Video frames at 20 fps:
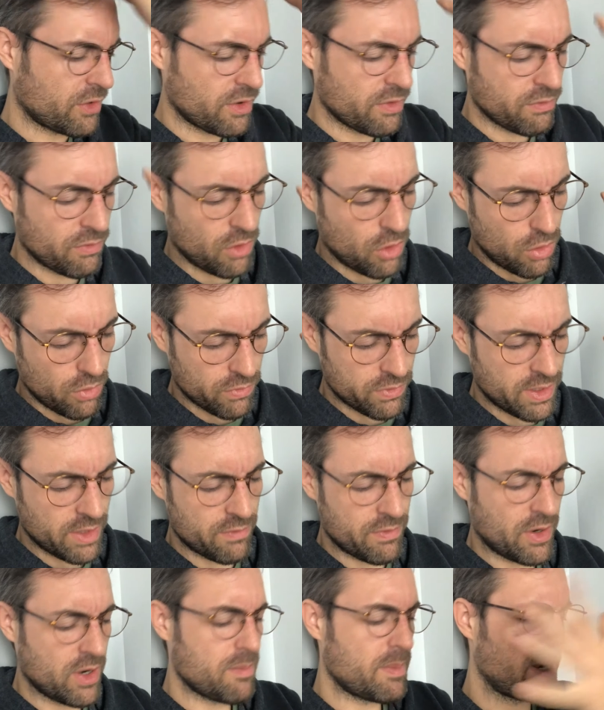are involved
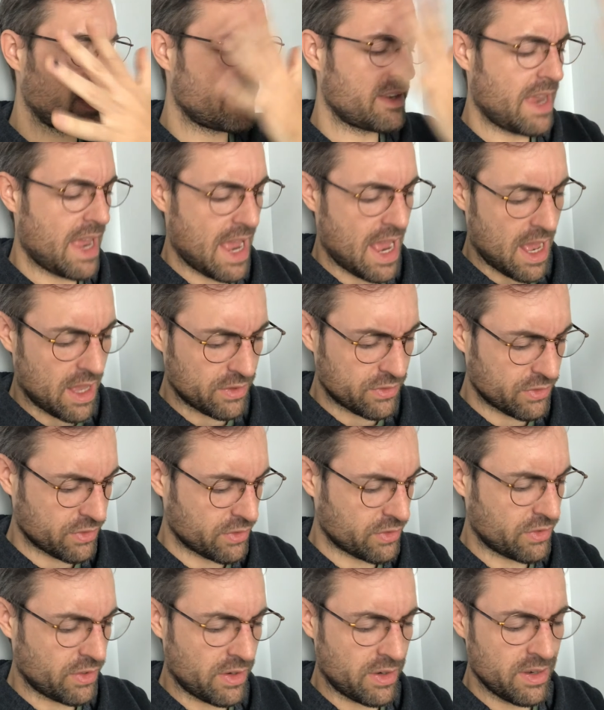in very many
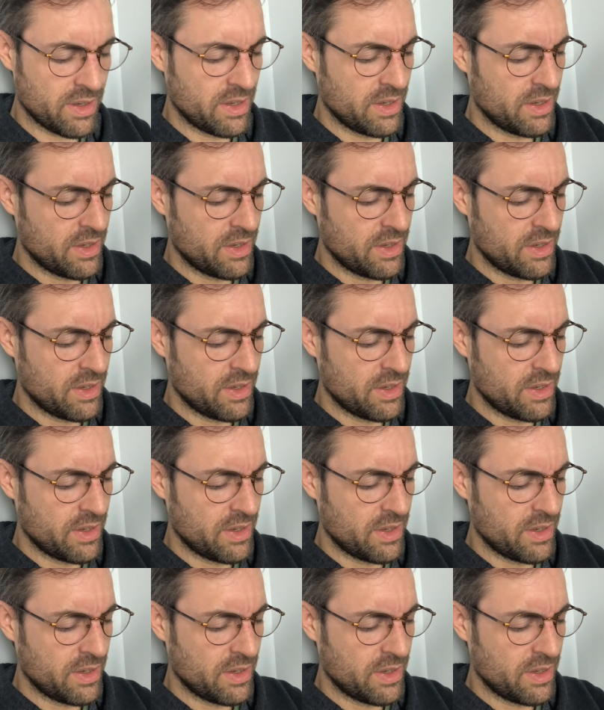tasks, and